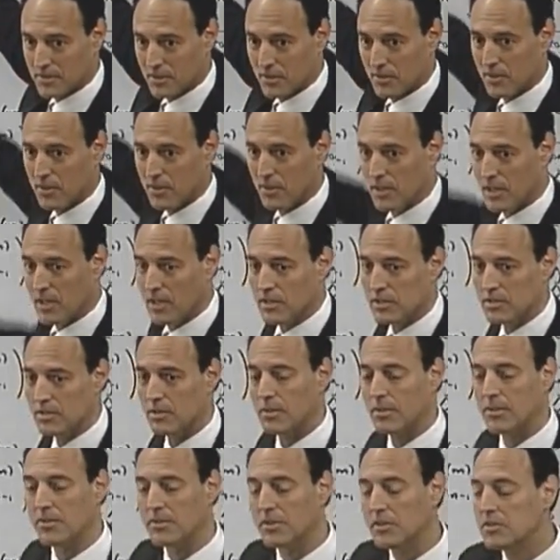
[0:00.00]
so
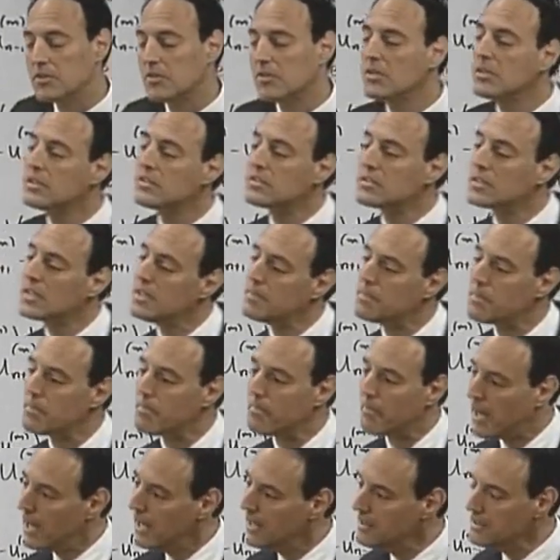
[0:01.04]
anyway, these are things to keep
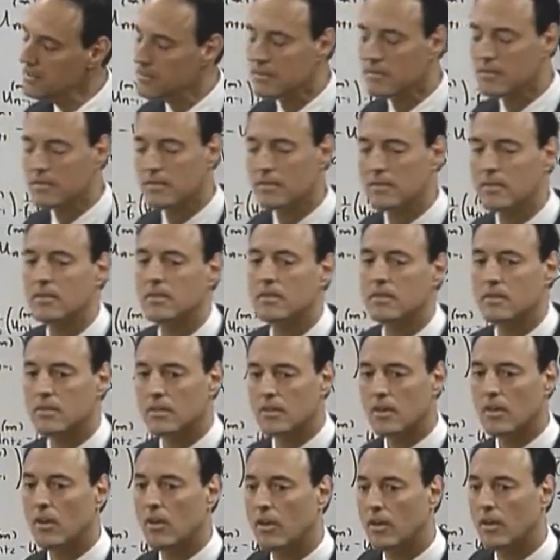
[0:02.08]
in mind
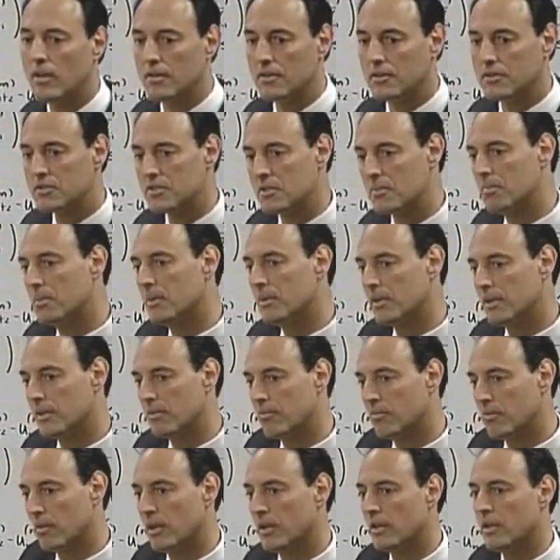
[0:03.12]
on the stability
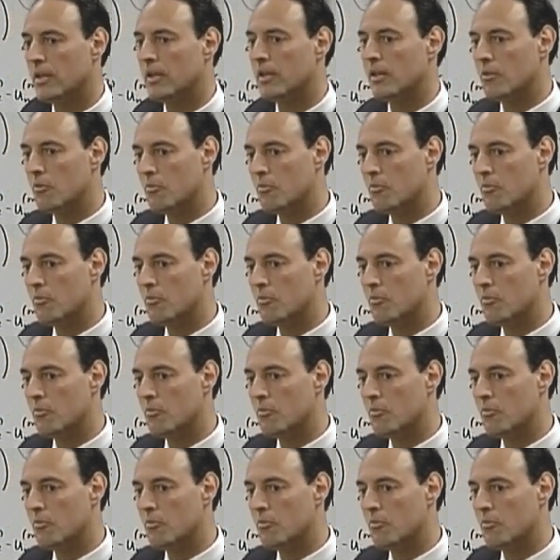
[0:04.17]
front.